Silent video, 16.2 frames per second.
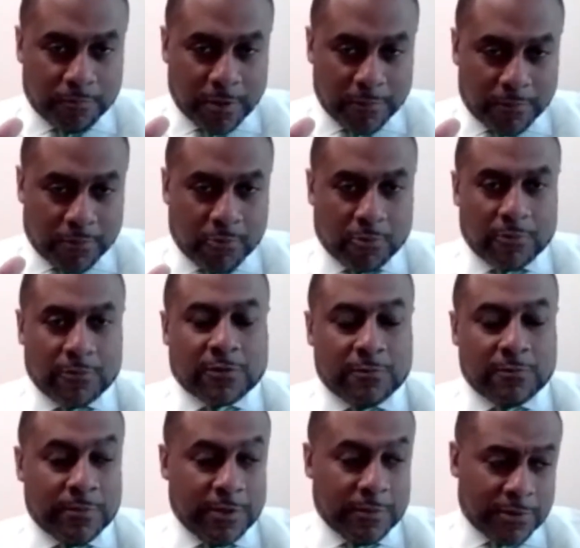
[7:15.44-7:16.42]
important
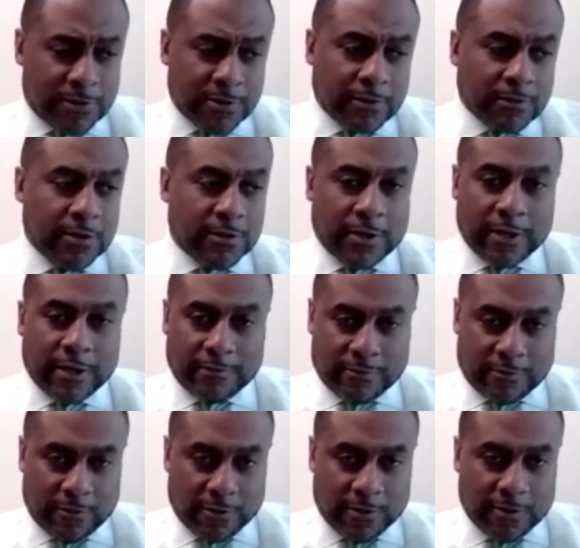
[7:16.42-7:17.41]
to me, particularly as I
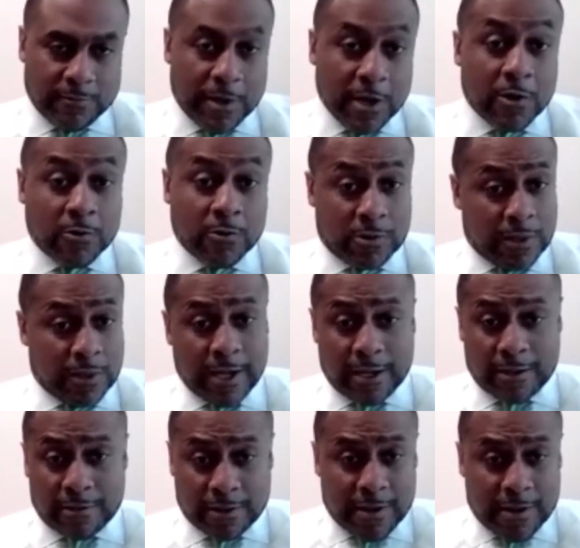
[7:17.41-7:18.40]
started getting my own
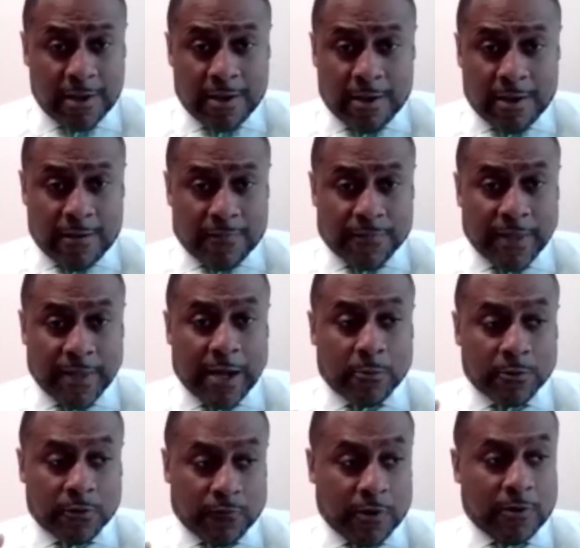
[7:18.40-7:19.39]
clients, that I
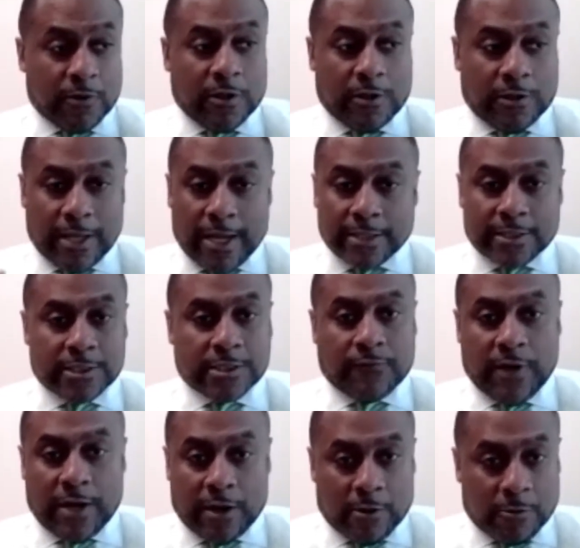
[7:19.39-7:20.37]
was very conscious
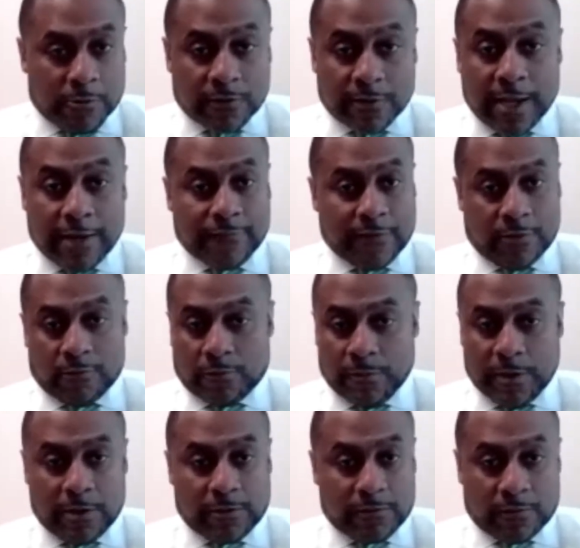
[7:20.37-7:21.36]
of how I was staffing
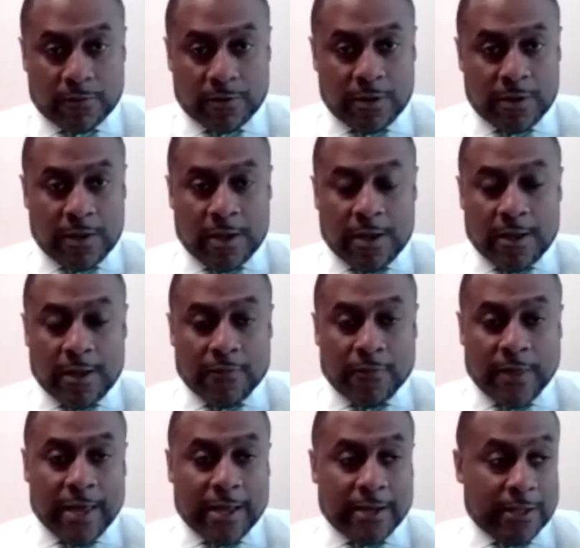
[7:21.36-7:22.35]
those members.
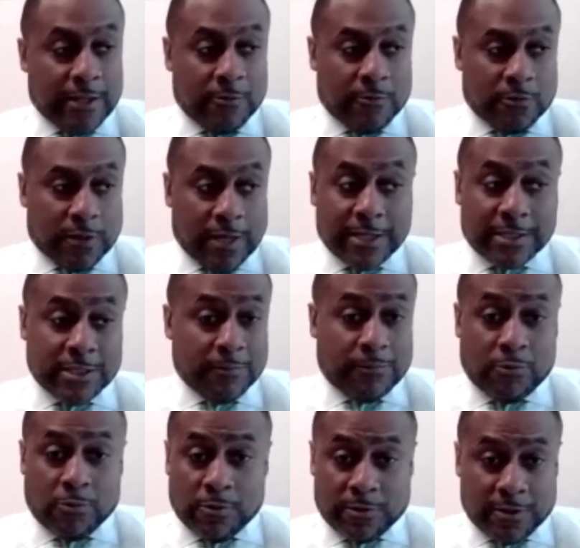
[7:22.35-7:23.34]
That it was actually
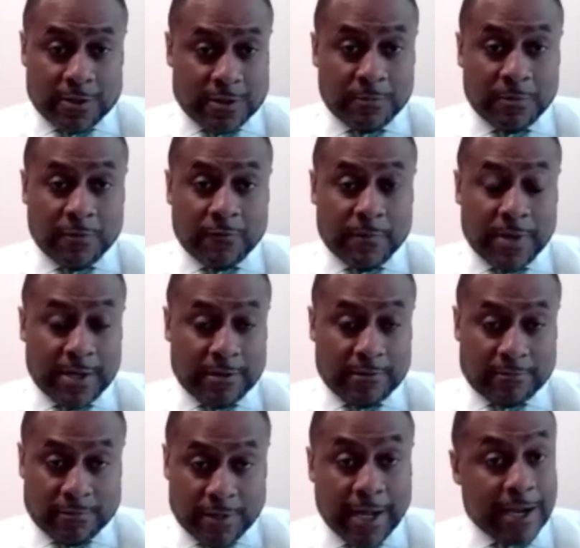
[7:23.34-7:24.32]
important to some of
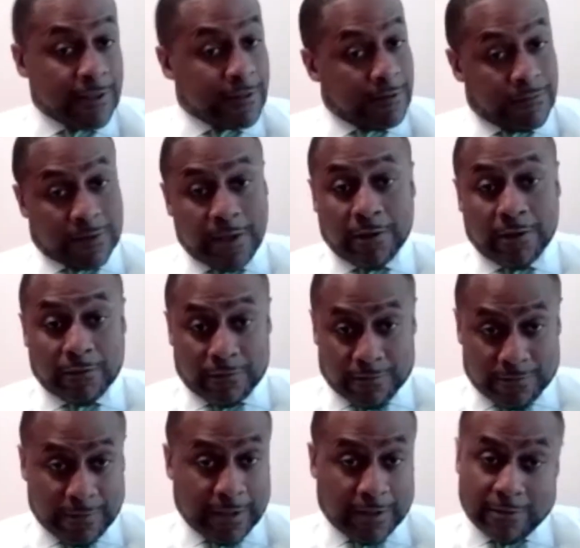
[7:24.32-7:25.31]
my clients
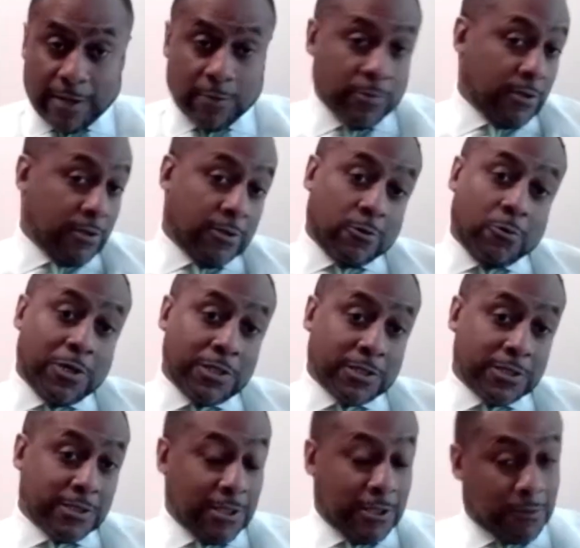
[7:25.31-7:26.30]
themselves, because I would get the
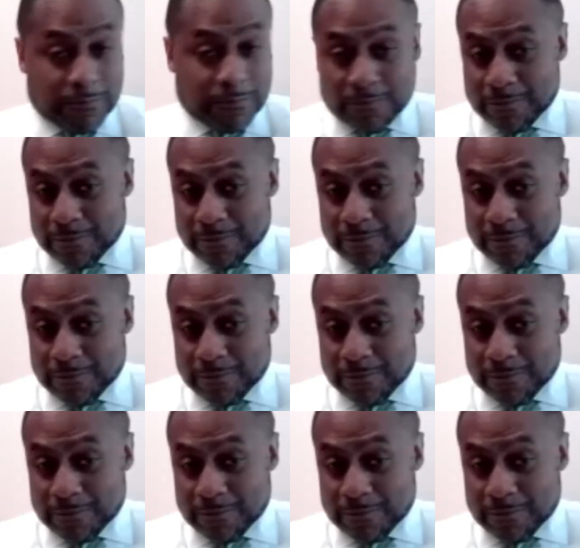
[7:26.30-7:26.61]
questions like